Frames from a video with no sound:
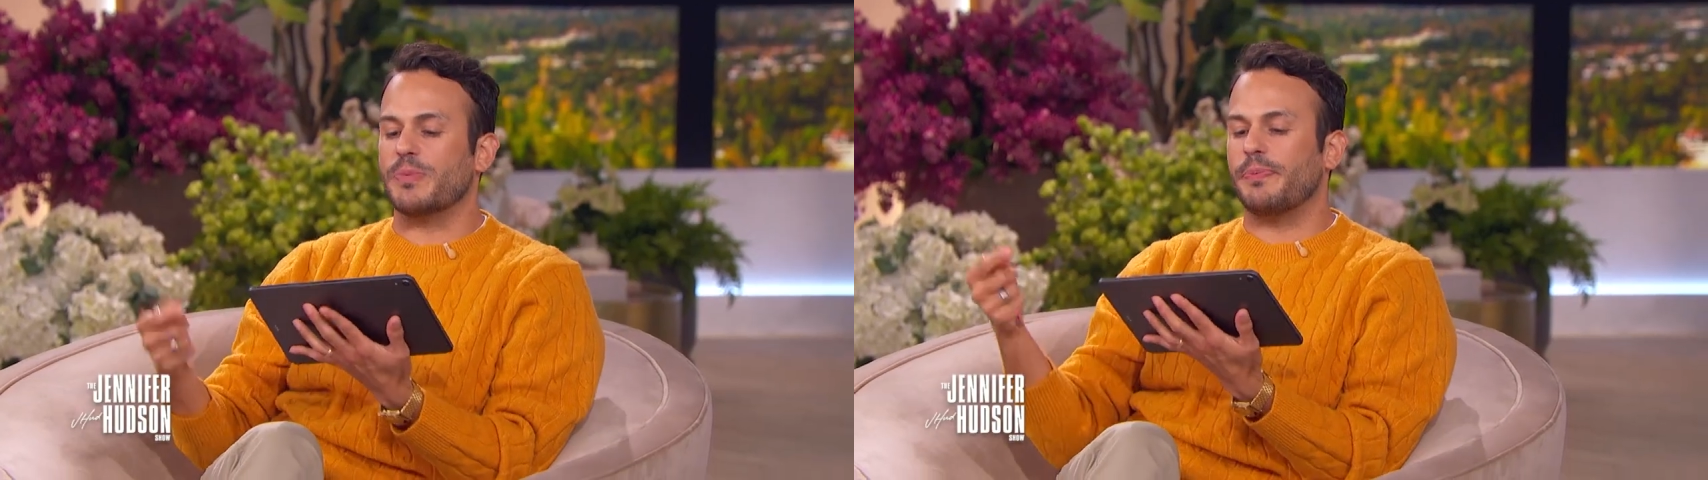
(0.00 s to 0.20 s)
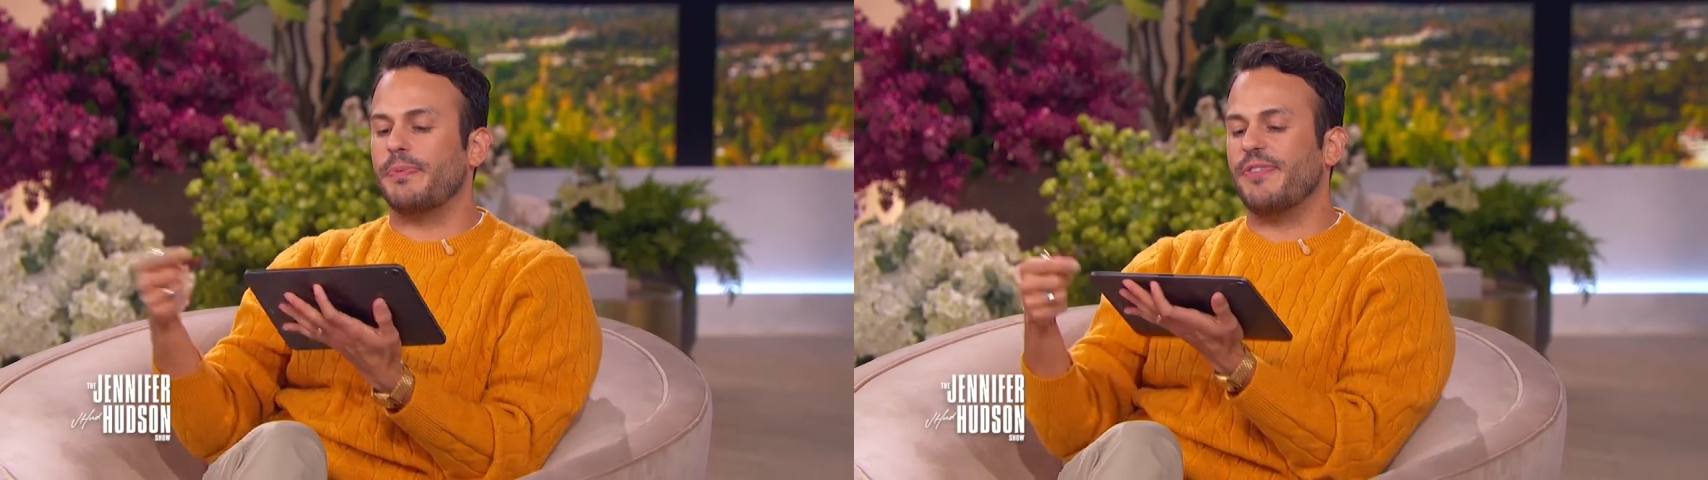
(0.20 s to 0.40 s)

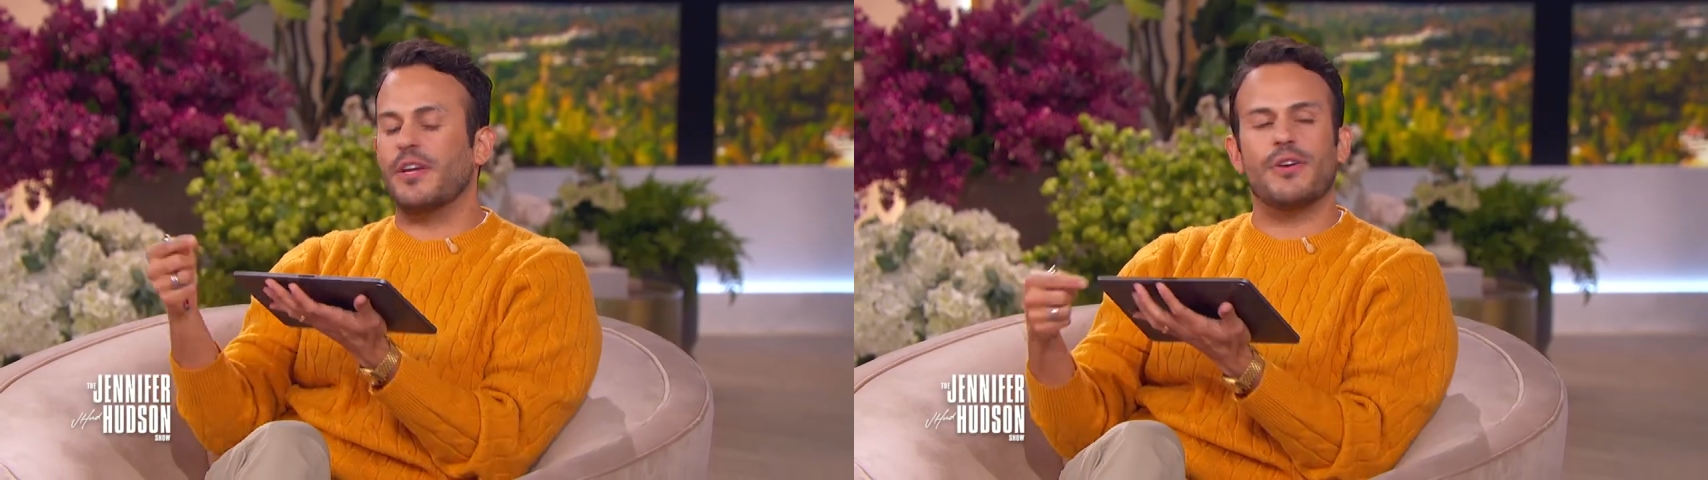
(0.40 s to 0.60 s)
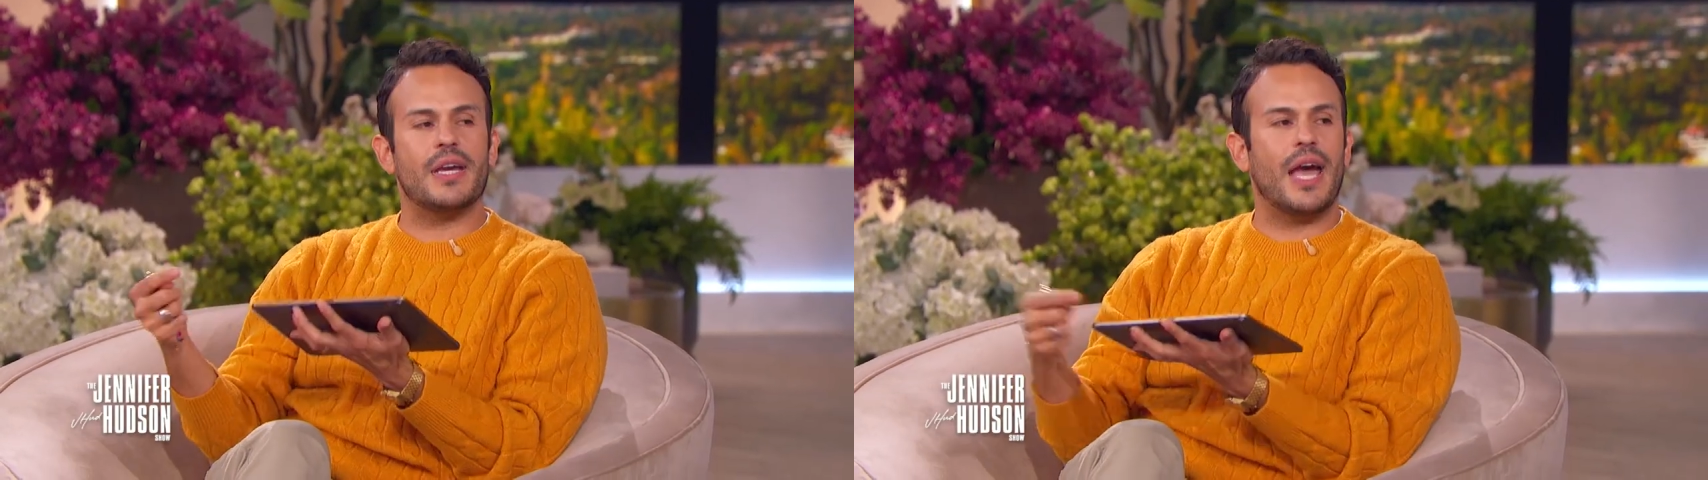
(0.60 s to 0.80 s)

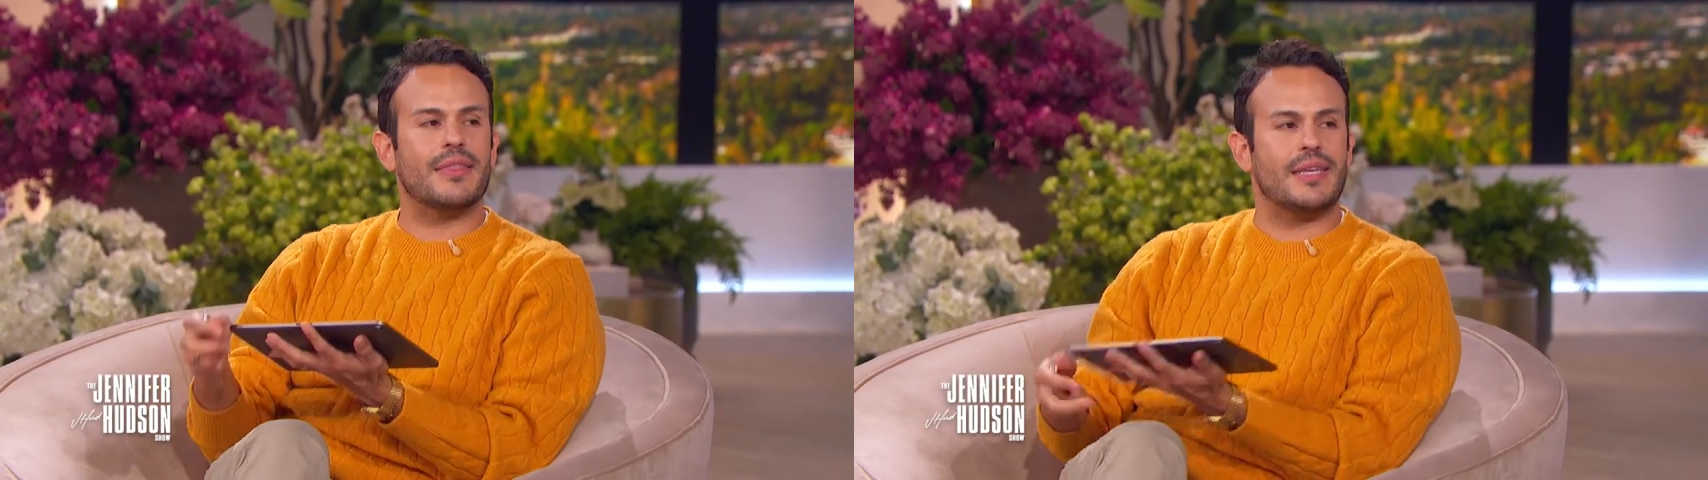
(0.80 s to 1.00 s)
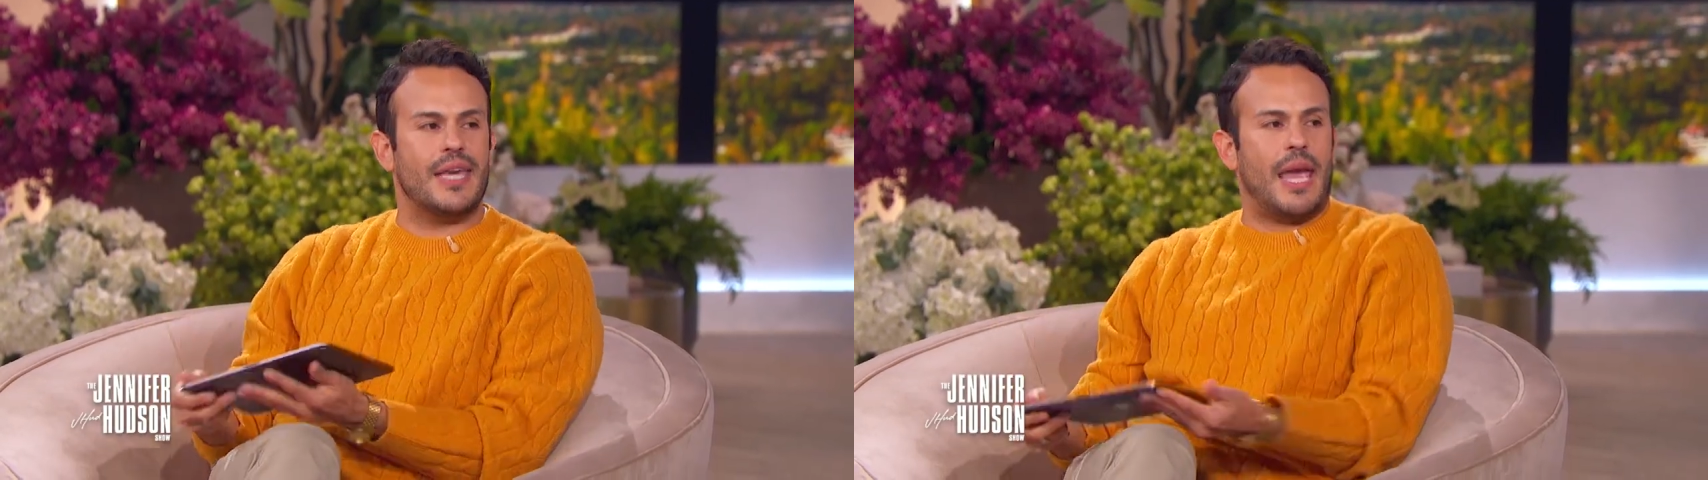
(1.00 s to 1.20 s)
figuring out
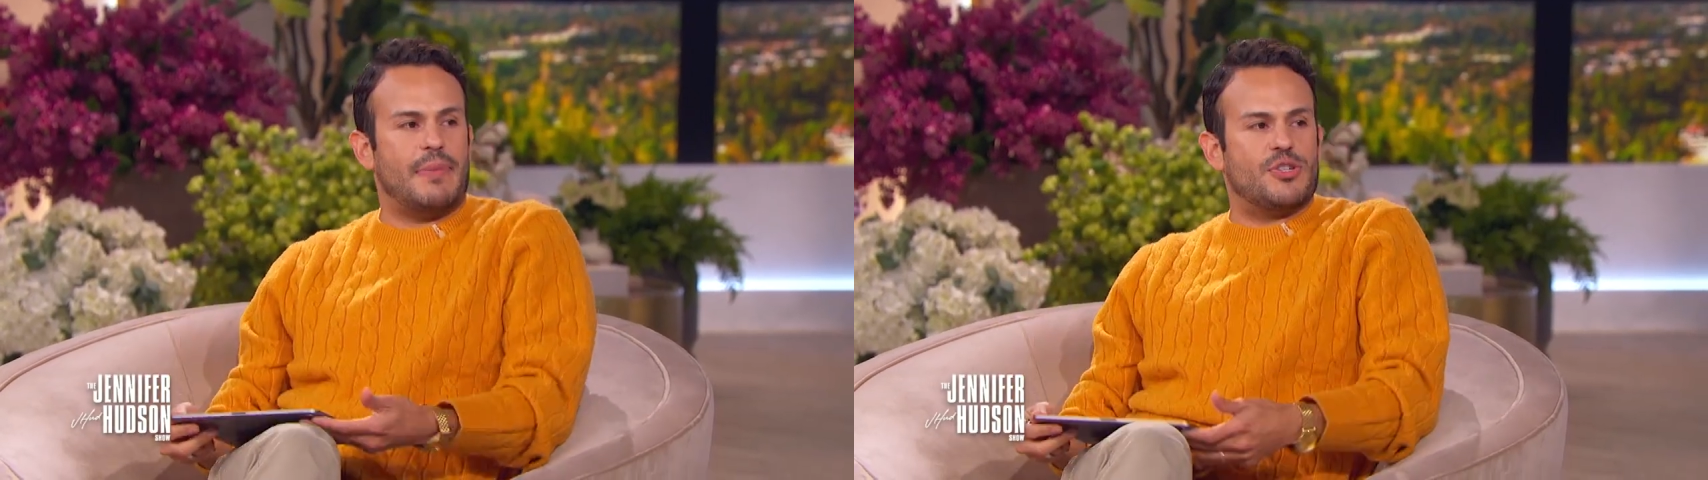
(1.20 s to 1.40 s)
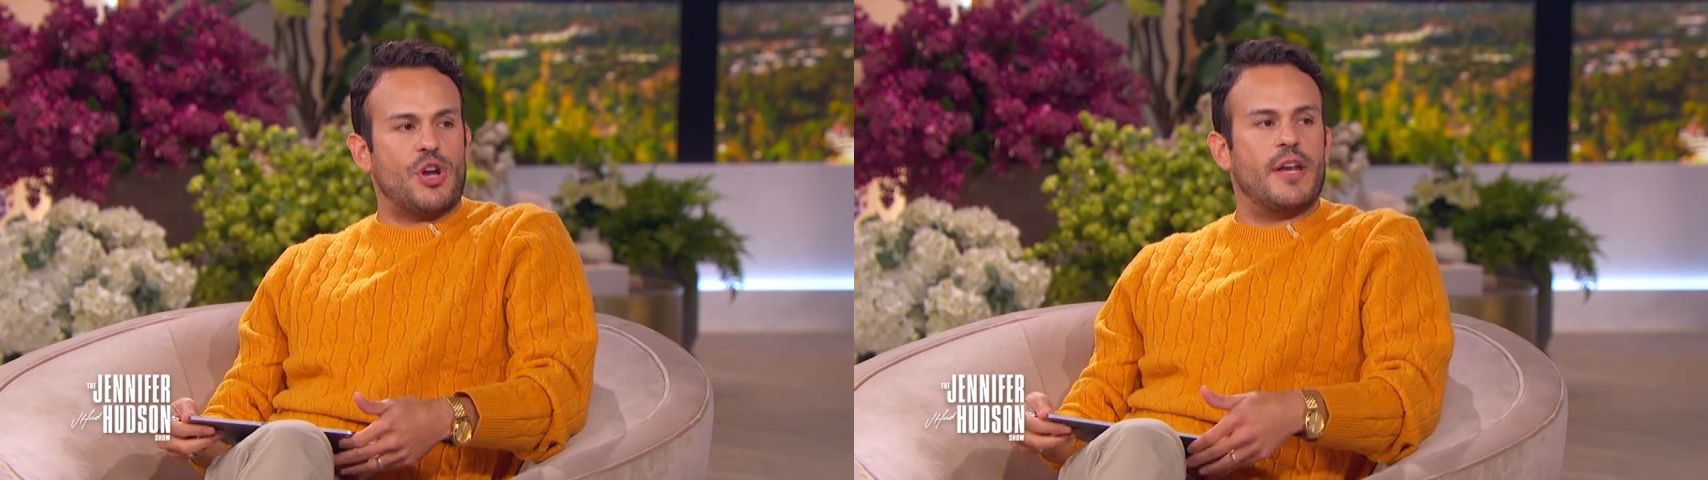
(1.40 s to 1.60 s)
the game.
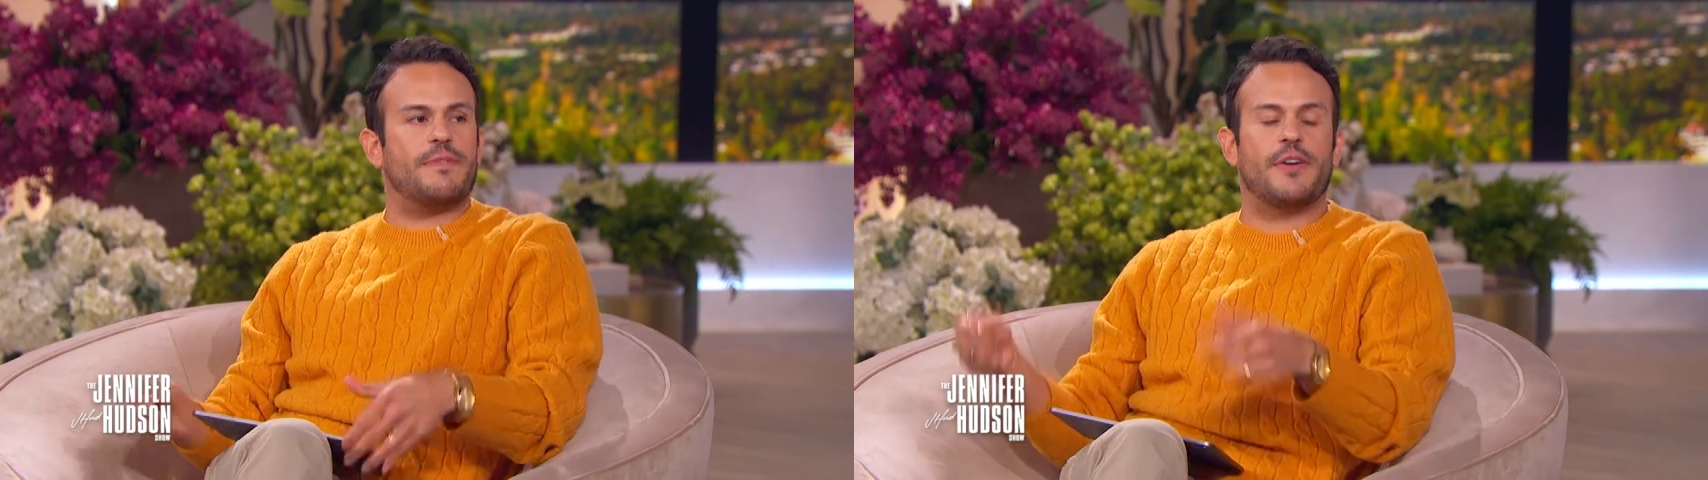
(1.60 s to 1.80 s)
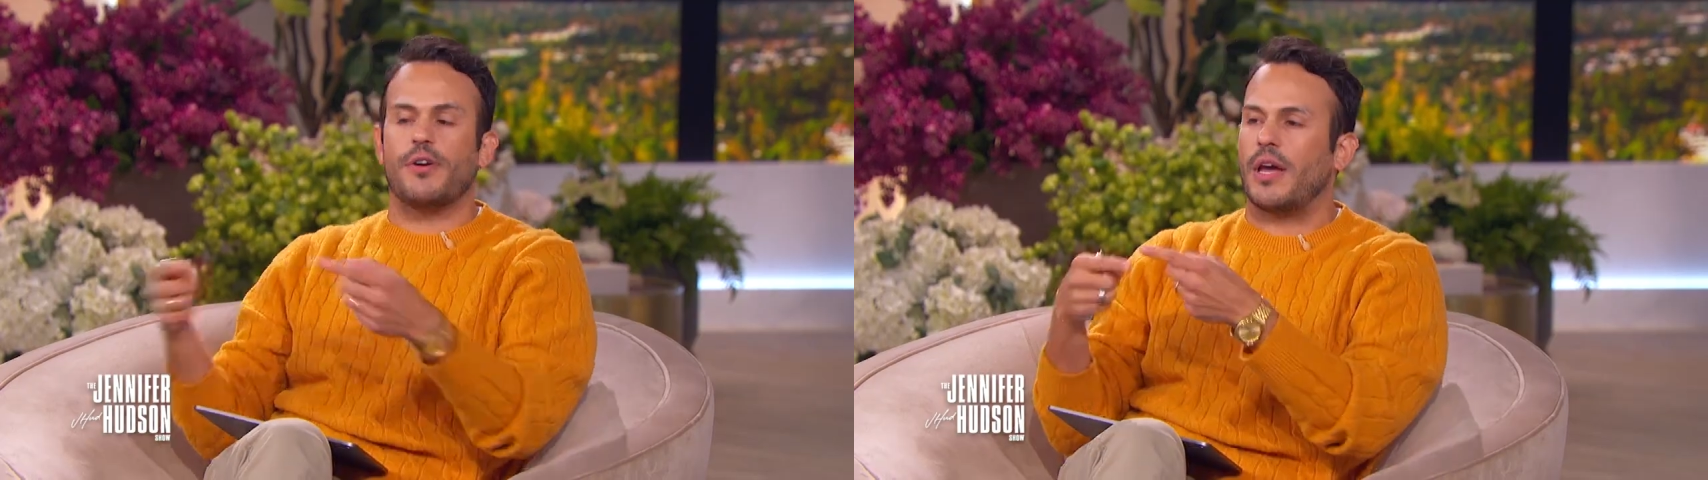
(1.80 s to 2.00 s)
He's trying to
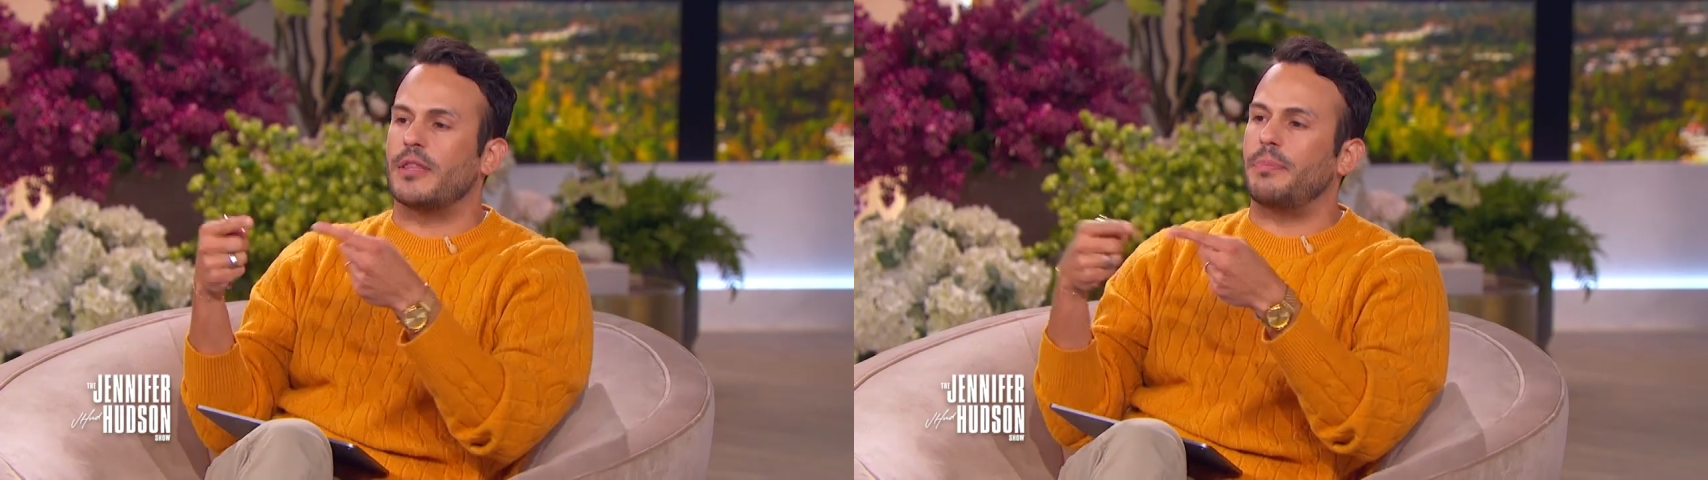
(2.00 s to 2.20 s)
figure out the